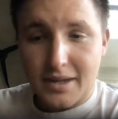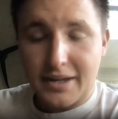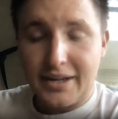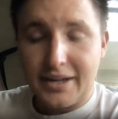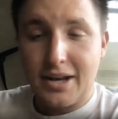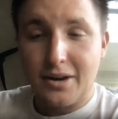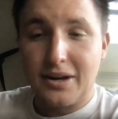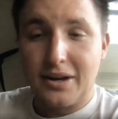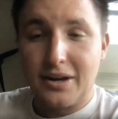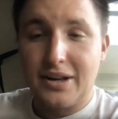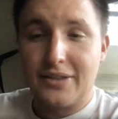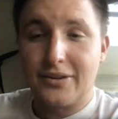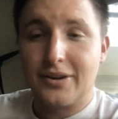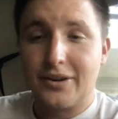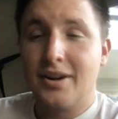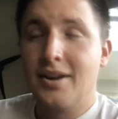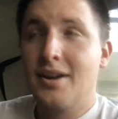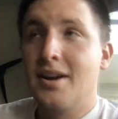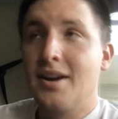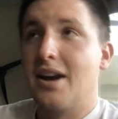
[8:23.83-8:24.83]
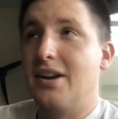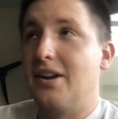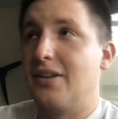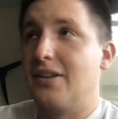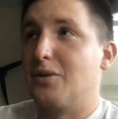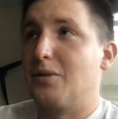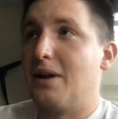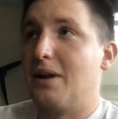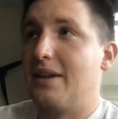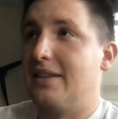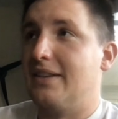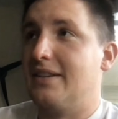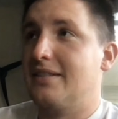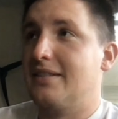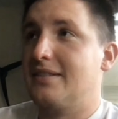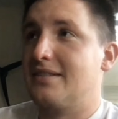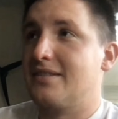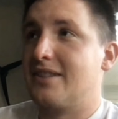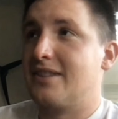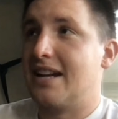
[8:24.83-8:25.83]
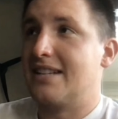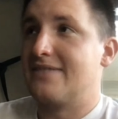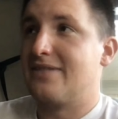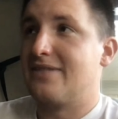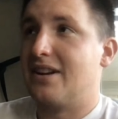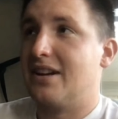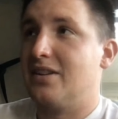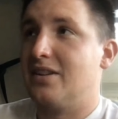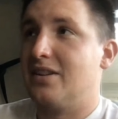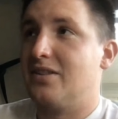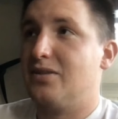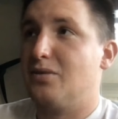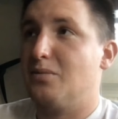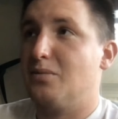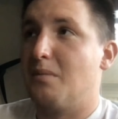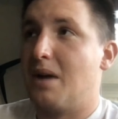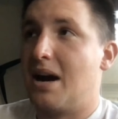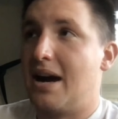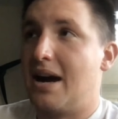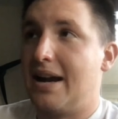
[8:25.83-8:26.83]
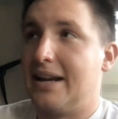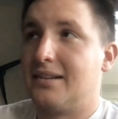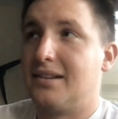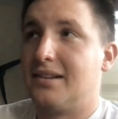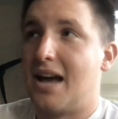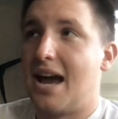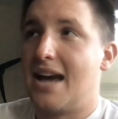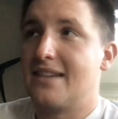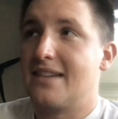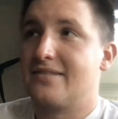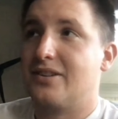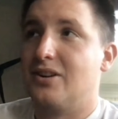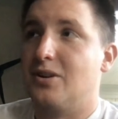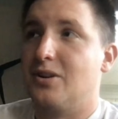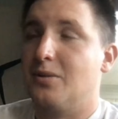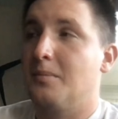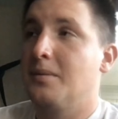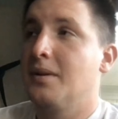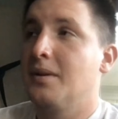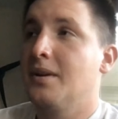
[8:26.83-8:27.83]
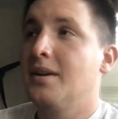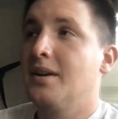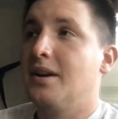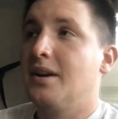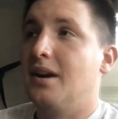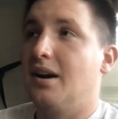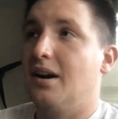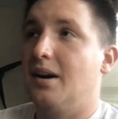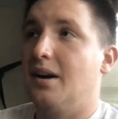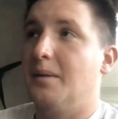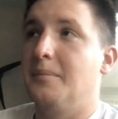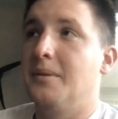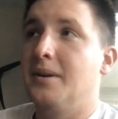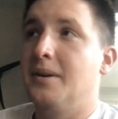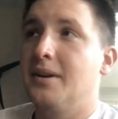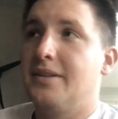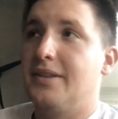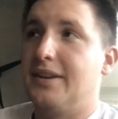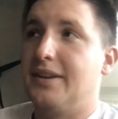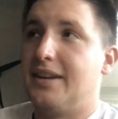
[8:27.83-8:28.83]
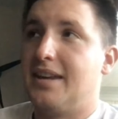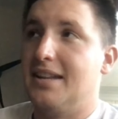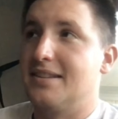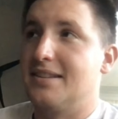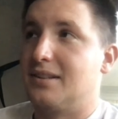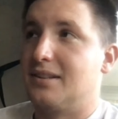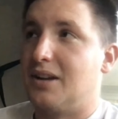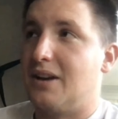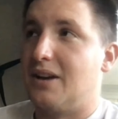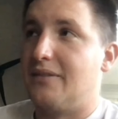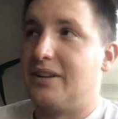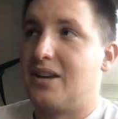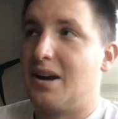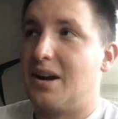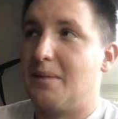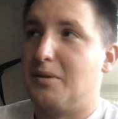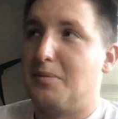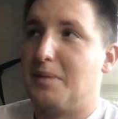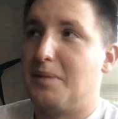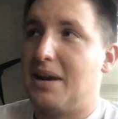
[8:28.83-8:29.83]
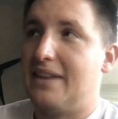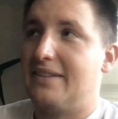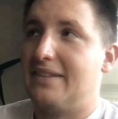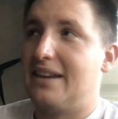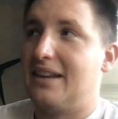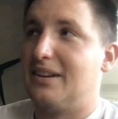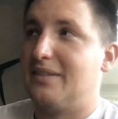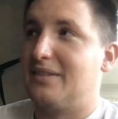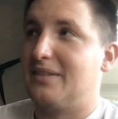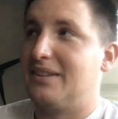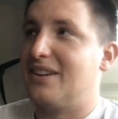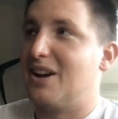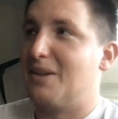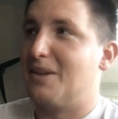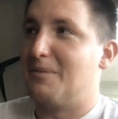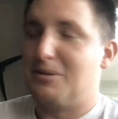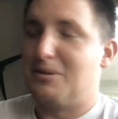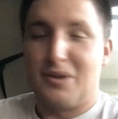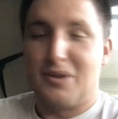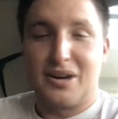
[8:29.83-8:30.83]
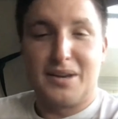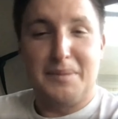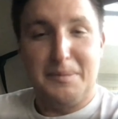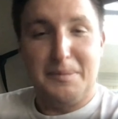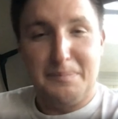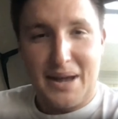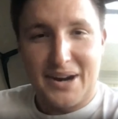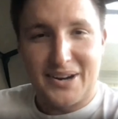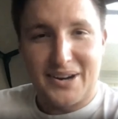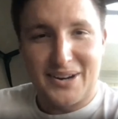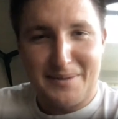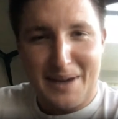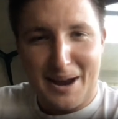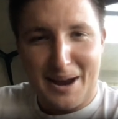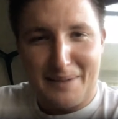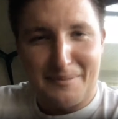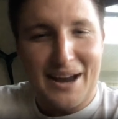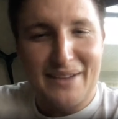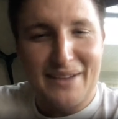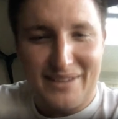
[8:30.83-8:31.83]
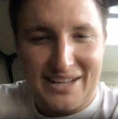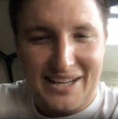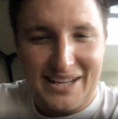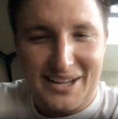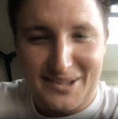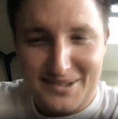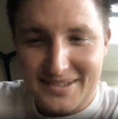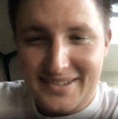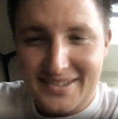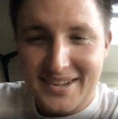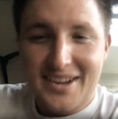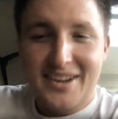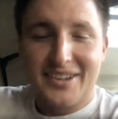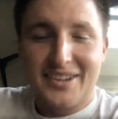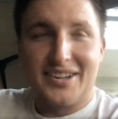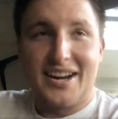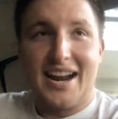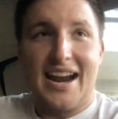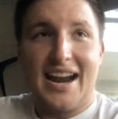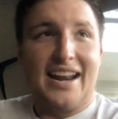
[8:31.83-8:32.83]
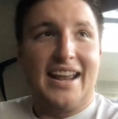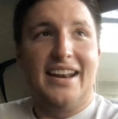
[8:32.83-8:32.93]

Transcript: Another way that this is transferred into my classroom, the kids love to come to me and they love to tell me what could be better about my videos, right?